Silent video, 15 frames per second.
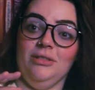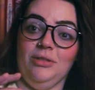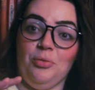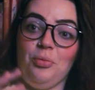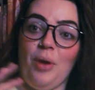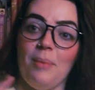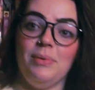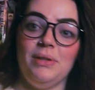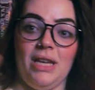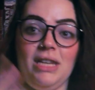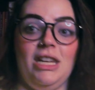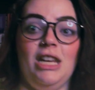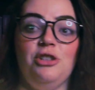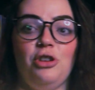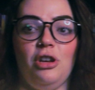
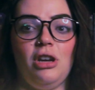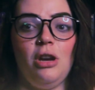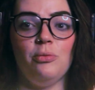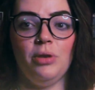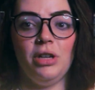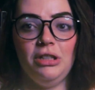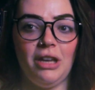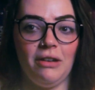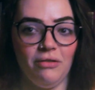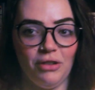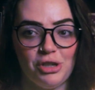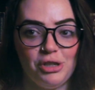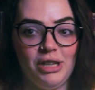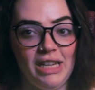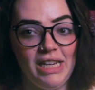representation and real
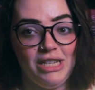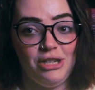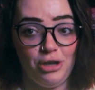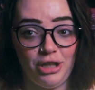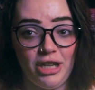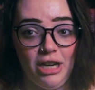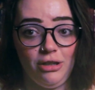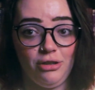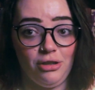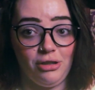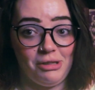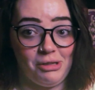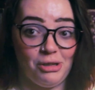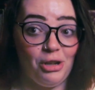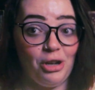diversity in your
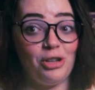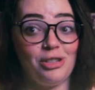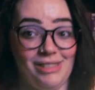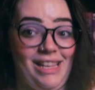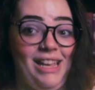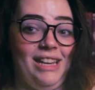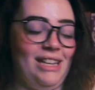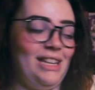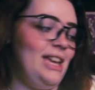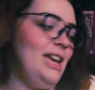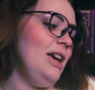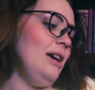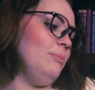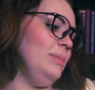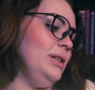characters looks like.
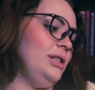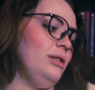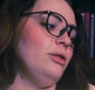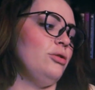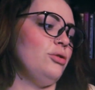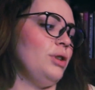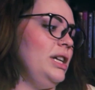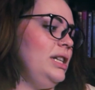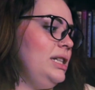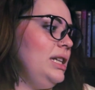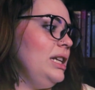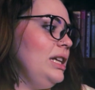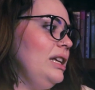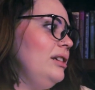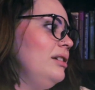Miss
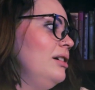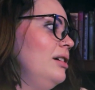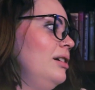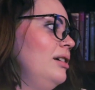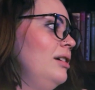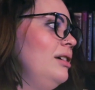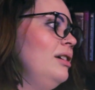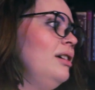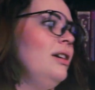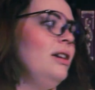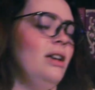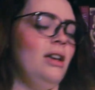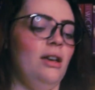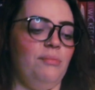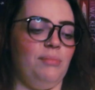Tracy
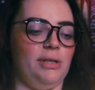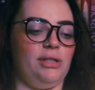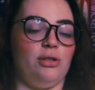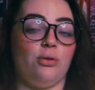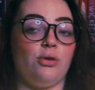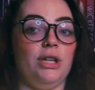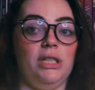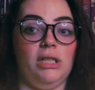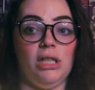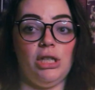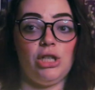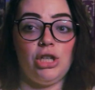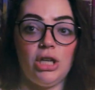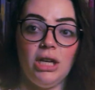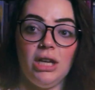
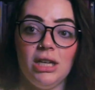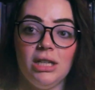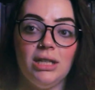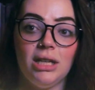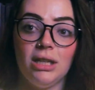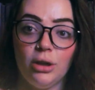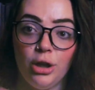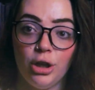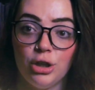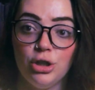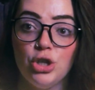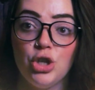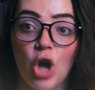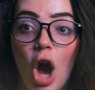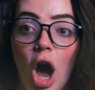Chi did a
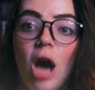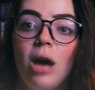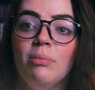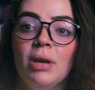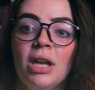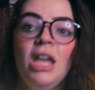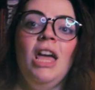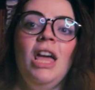good job,